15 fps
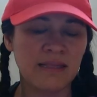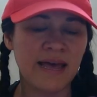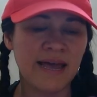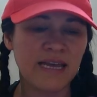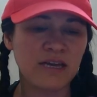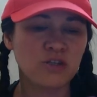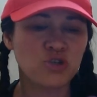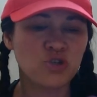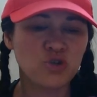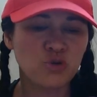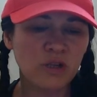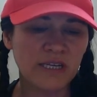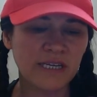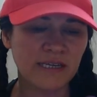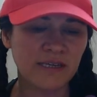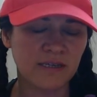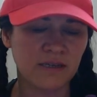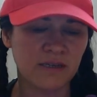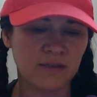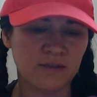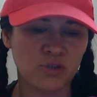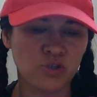Like,
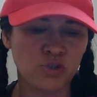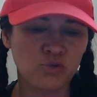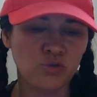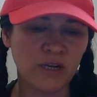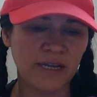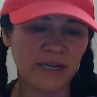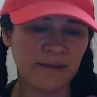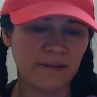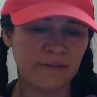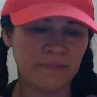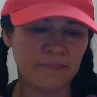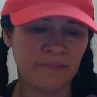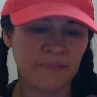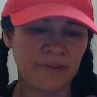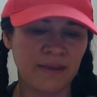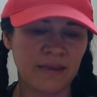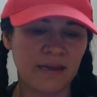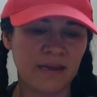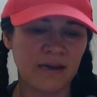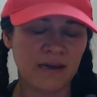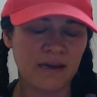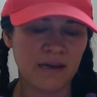Julie,
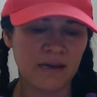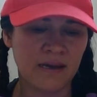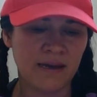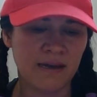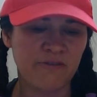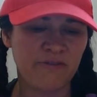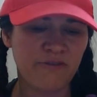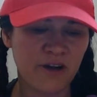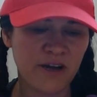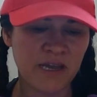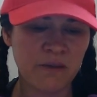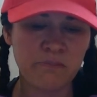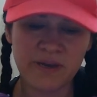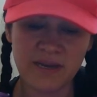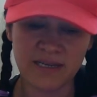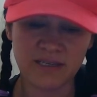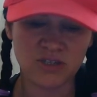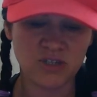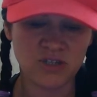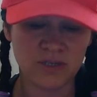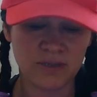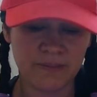fucking
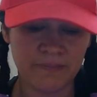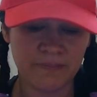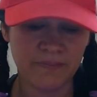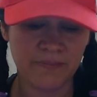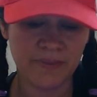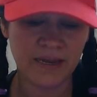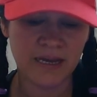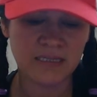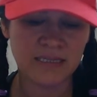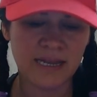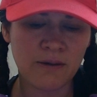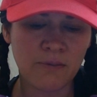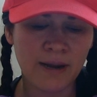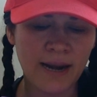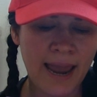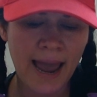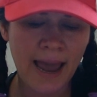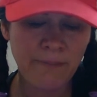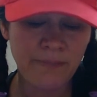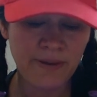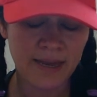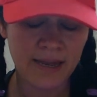bitch. I was like, what
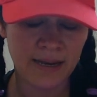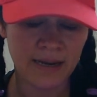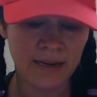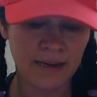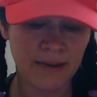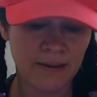happened?